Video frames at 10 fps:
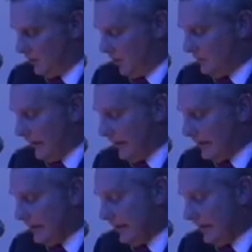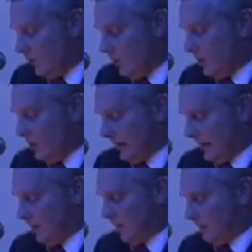of building a new
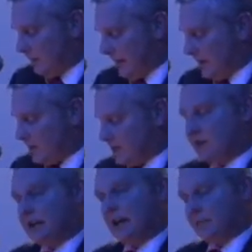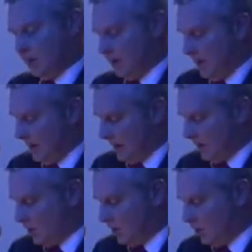era of peace, contentment
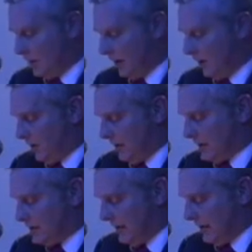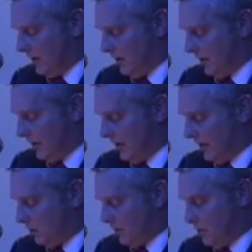and goodwill on this island of
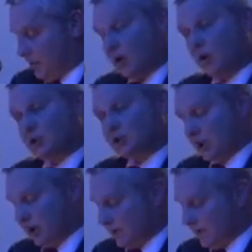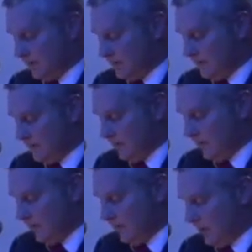Ireland, which we all share.
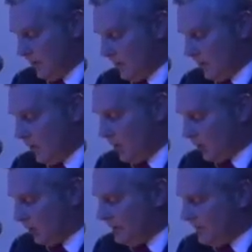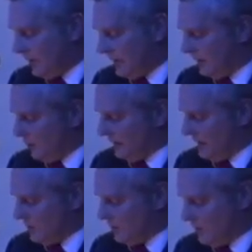There are three particular
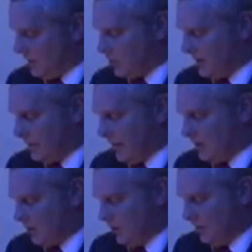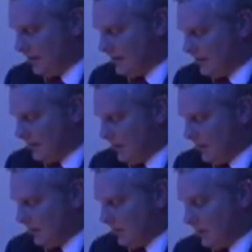ways in which we might do this,
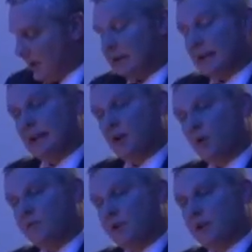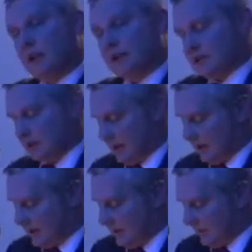particularly over the next
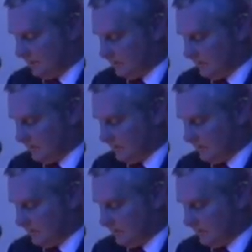decade.